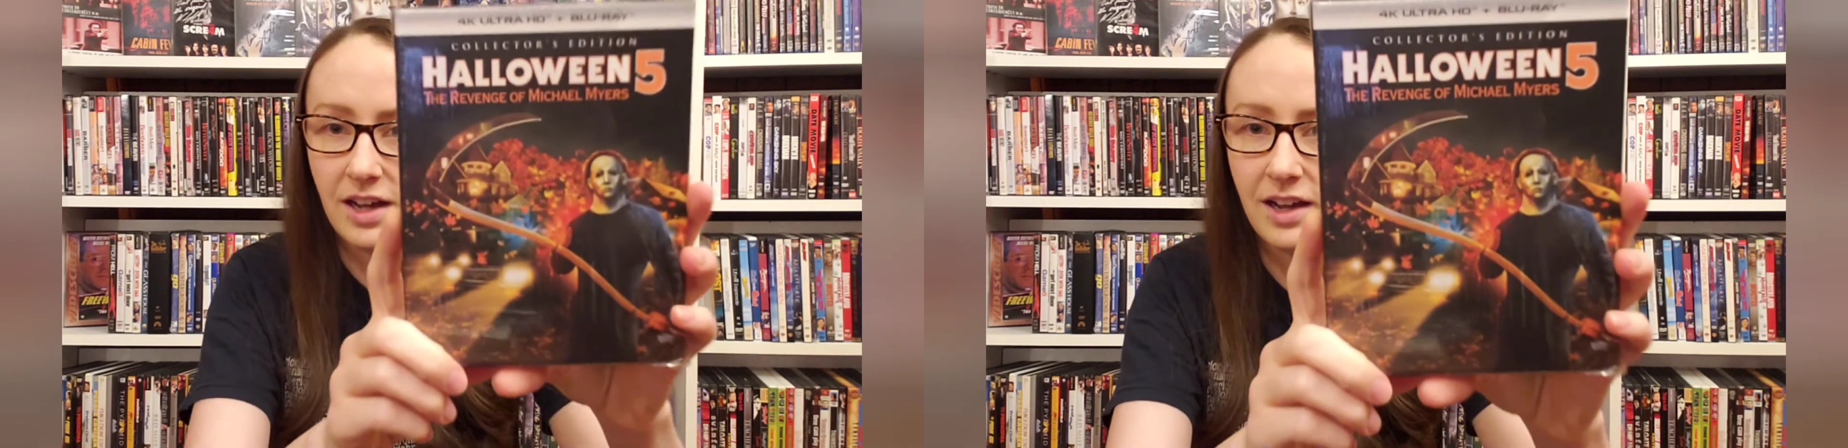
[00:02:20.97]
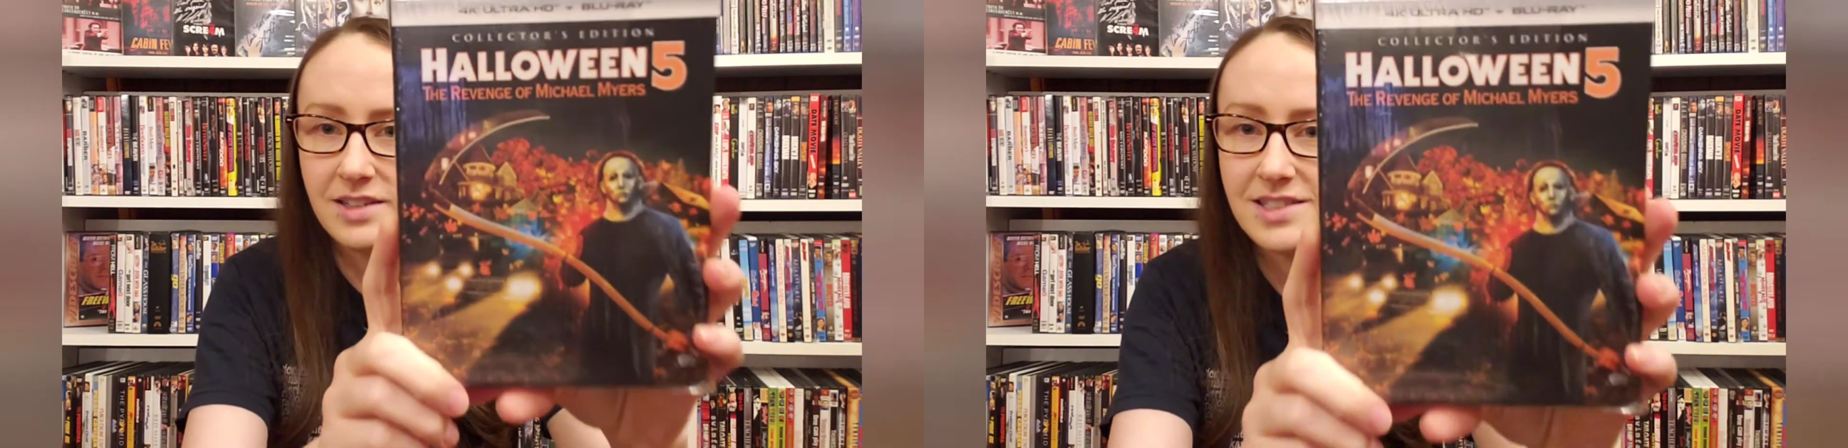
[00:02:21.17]

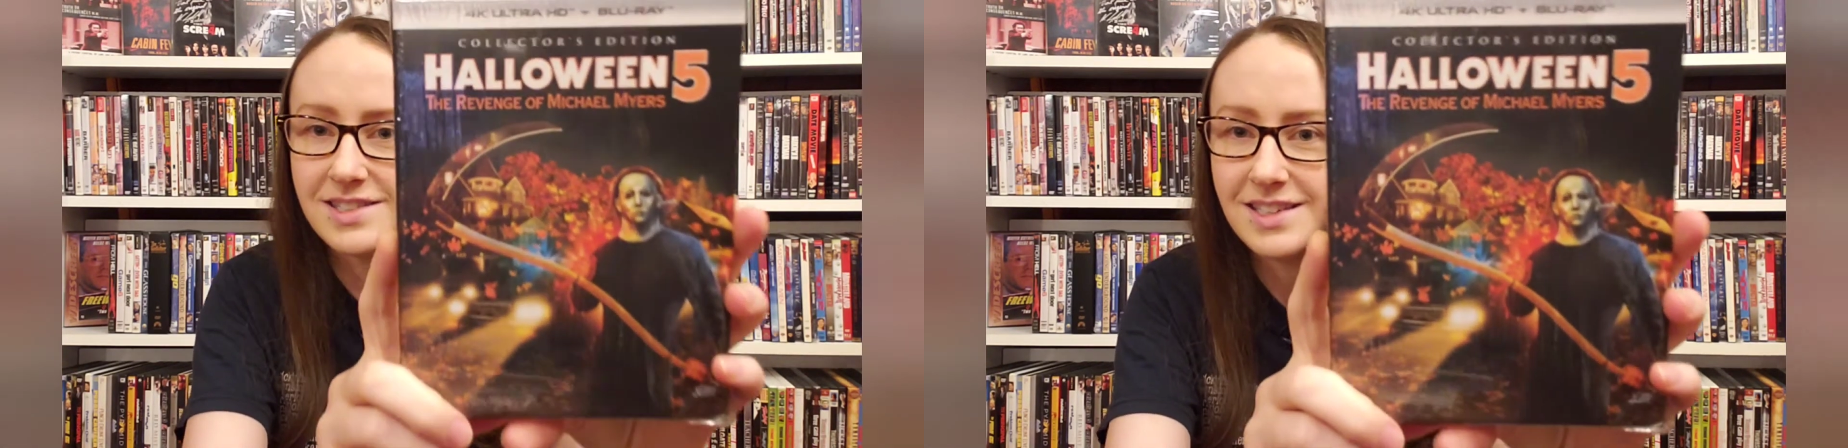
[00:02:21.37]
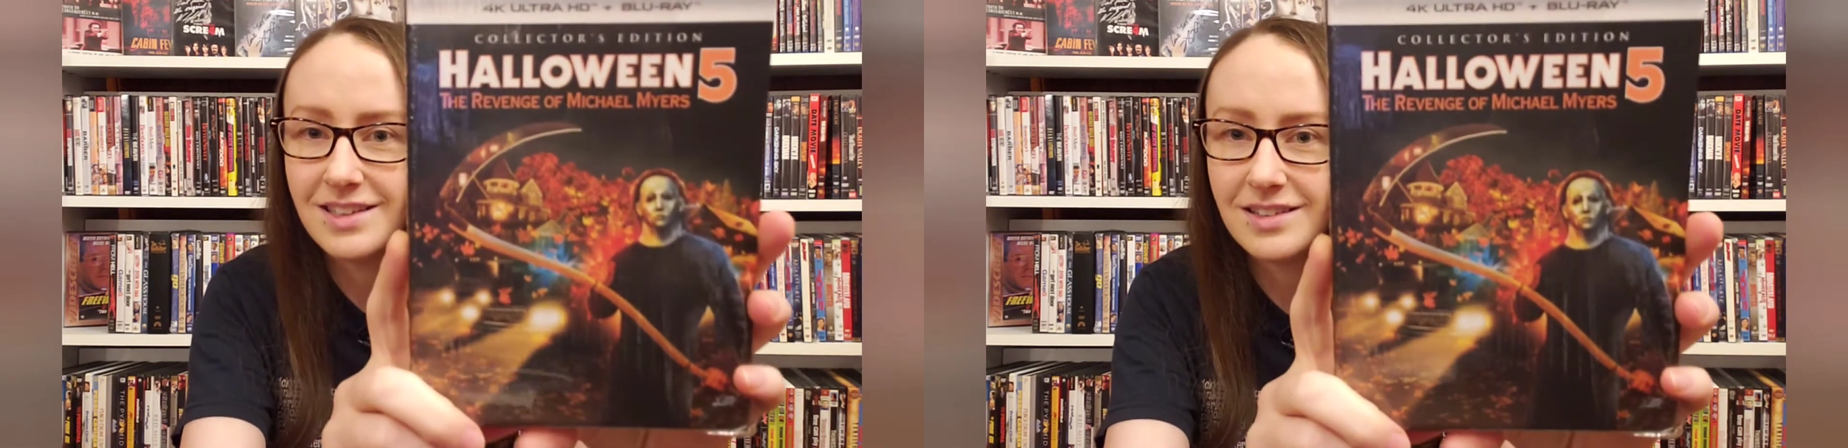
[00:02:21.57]
I
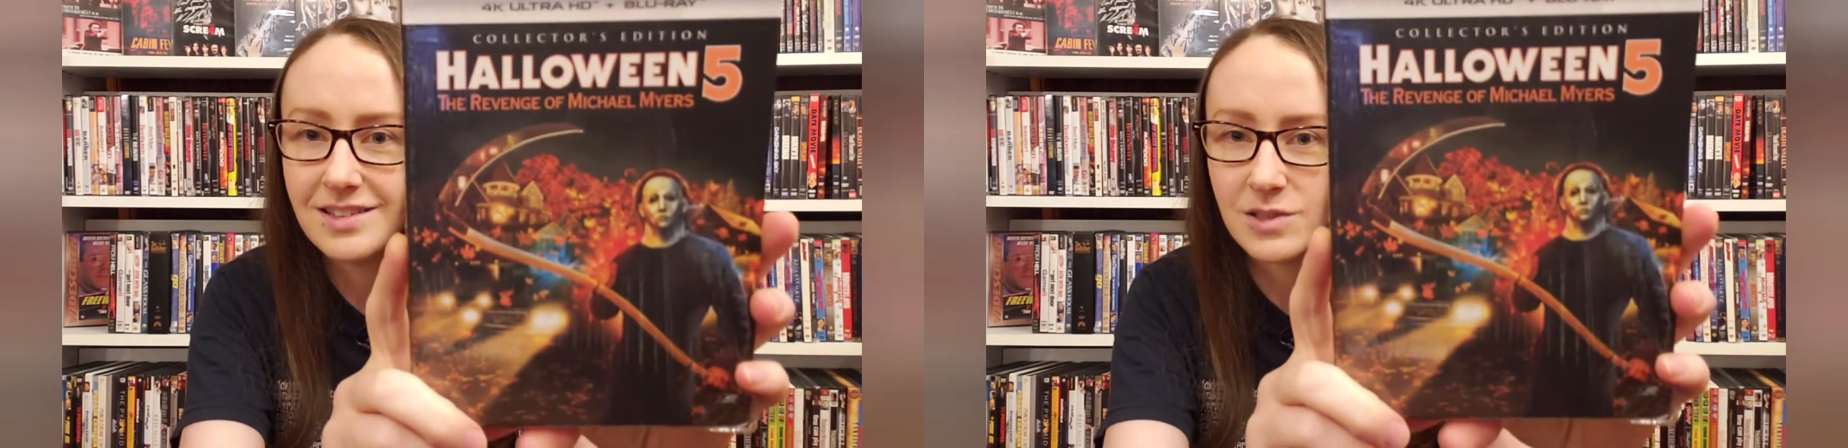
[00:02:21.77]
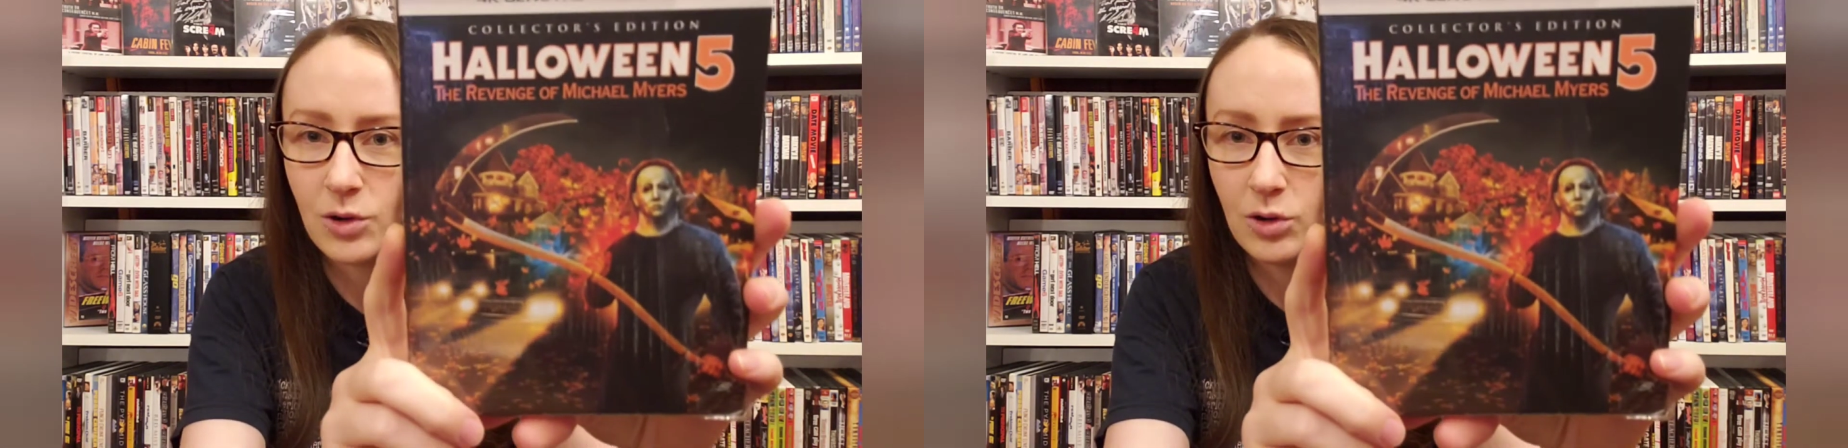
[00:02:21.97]
just think that
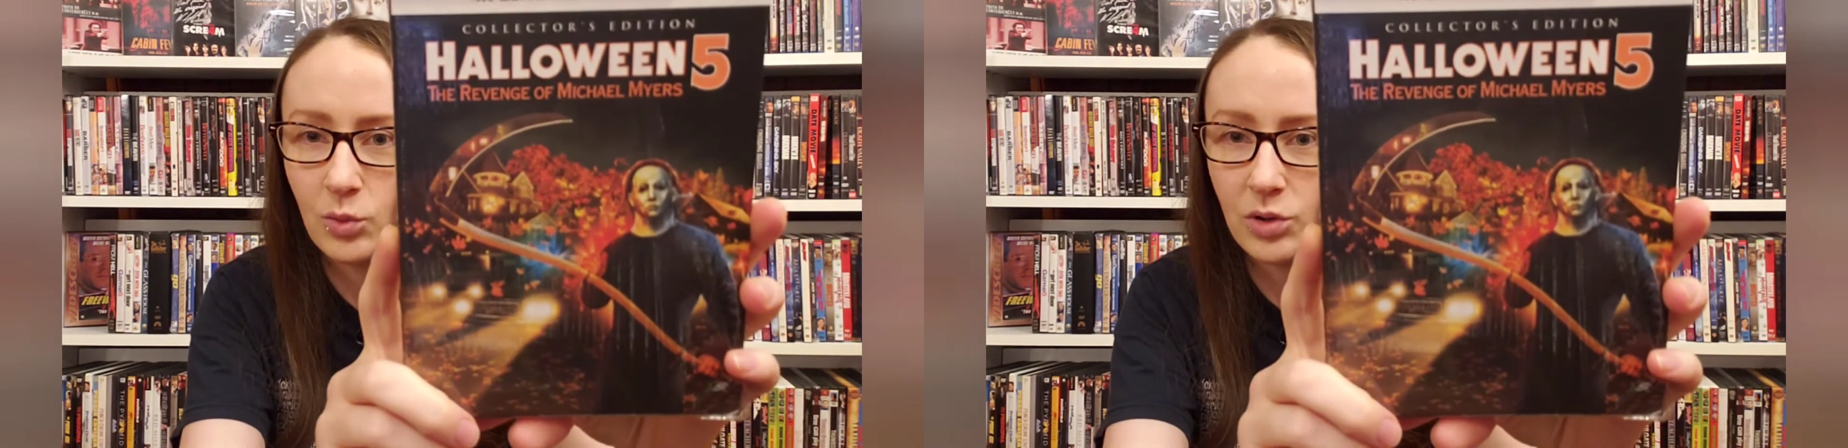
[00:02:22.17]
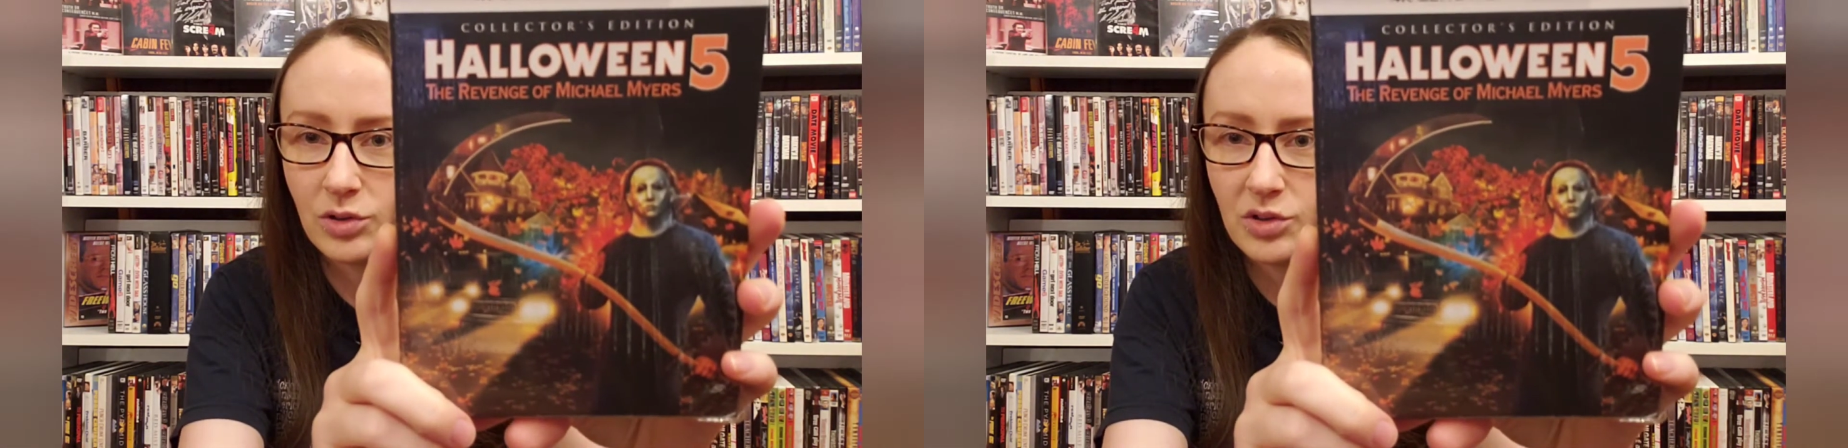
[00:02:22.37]
this
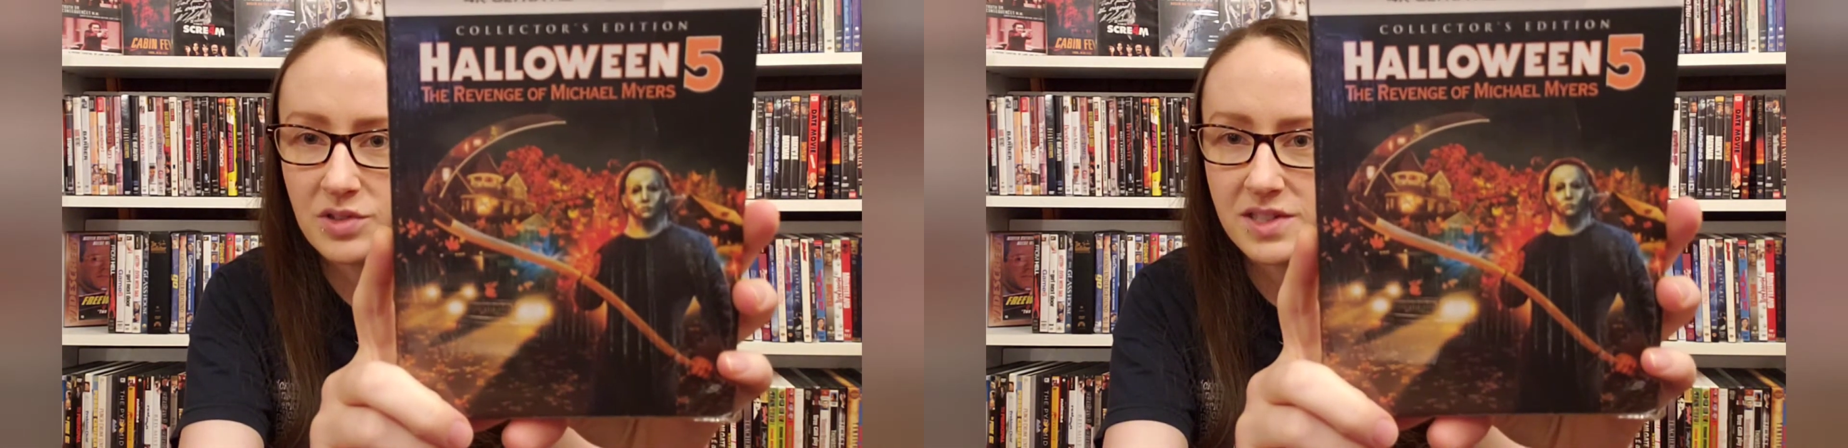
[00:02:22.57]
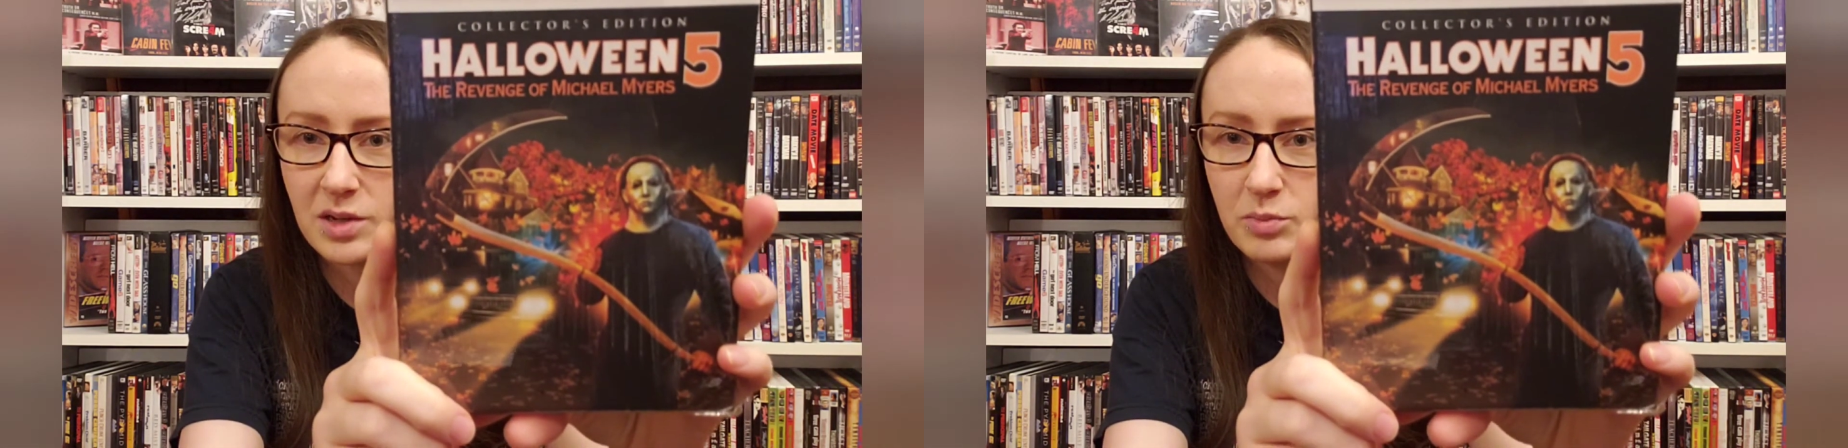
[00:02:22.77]
artwork
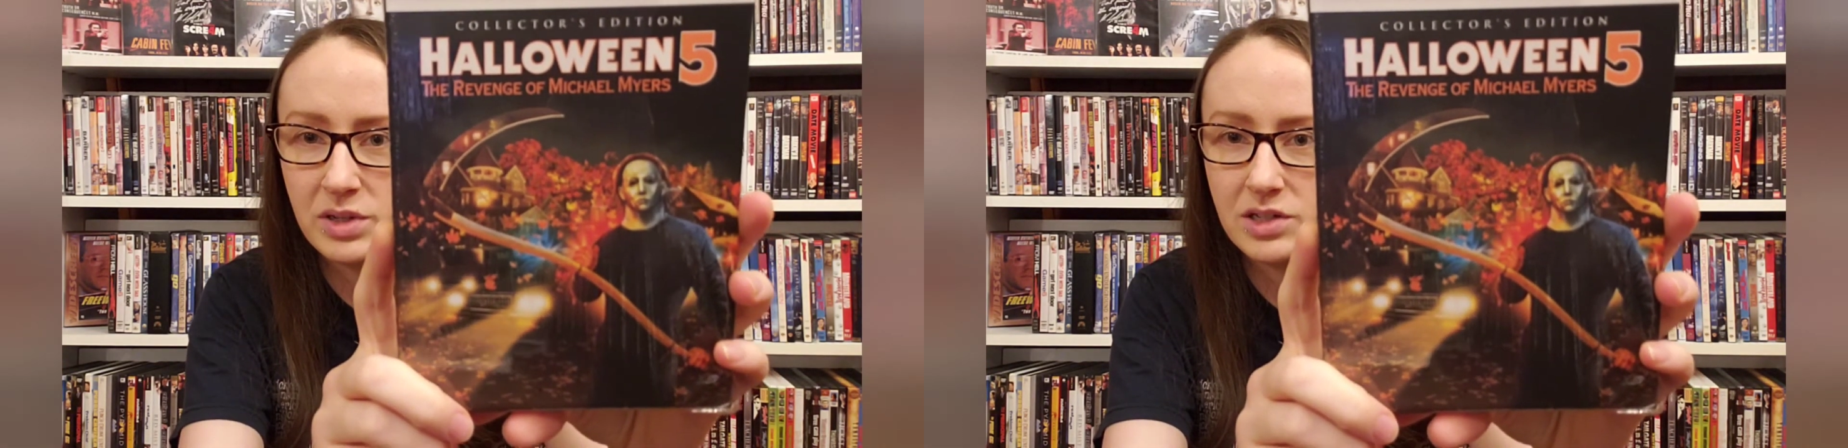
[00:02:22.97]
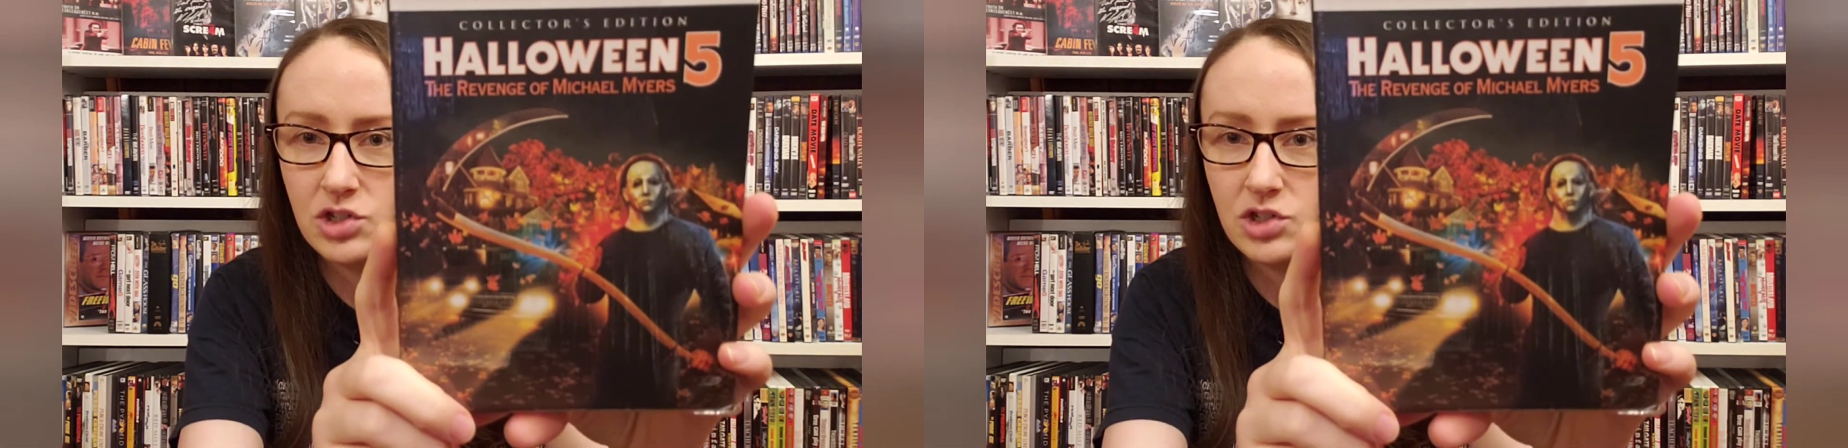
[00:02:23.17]
looks like a big